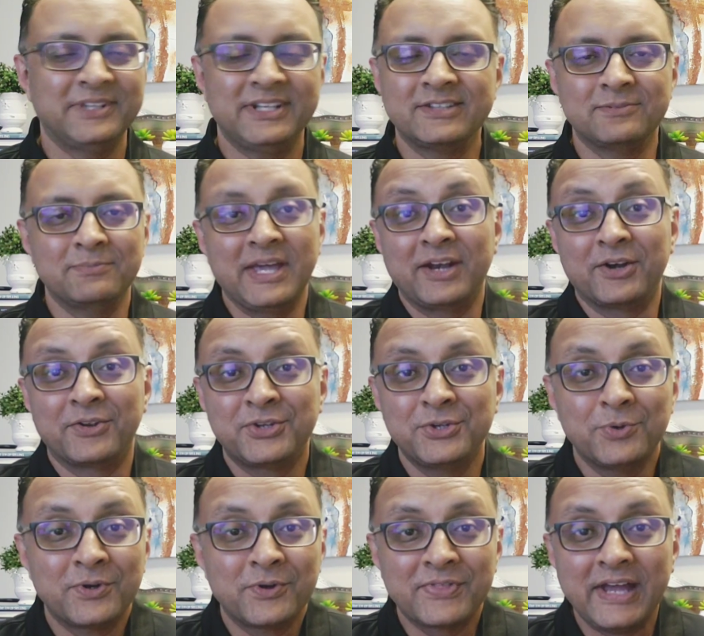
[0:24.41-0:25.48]
it doesn't matter,
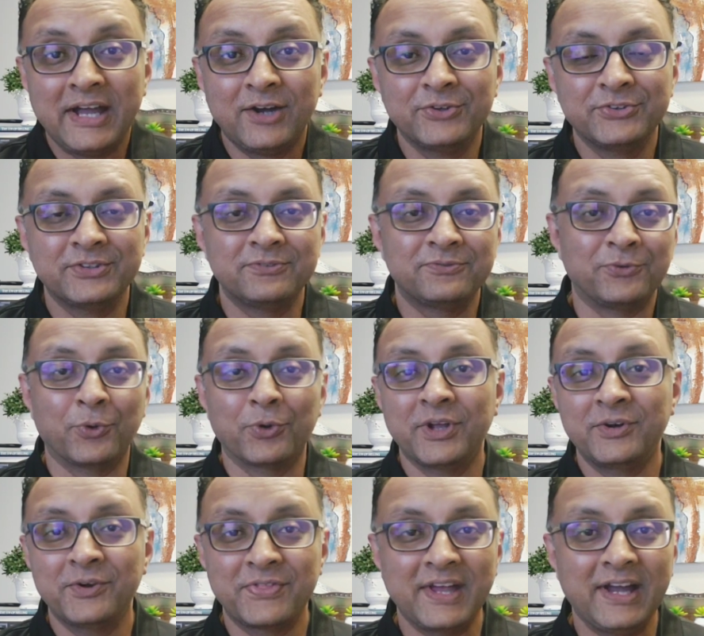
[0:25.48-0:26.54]
$200,000,
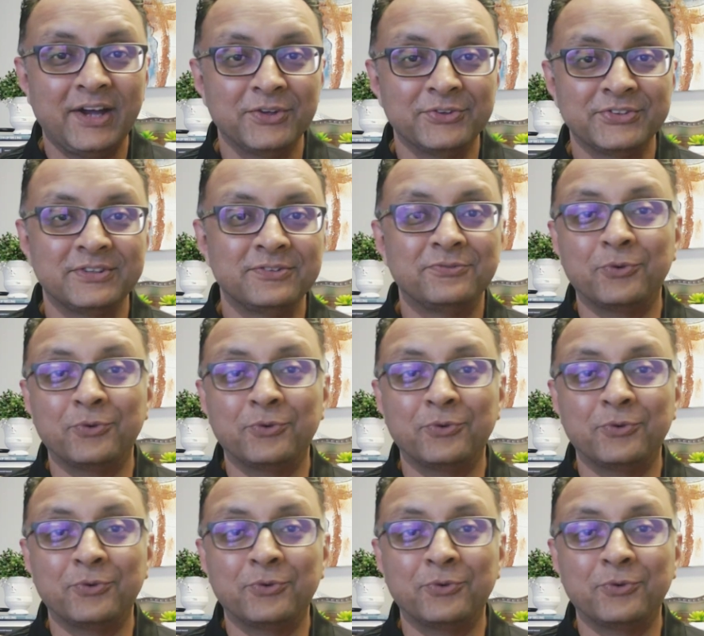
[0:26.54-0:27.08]
$400,000,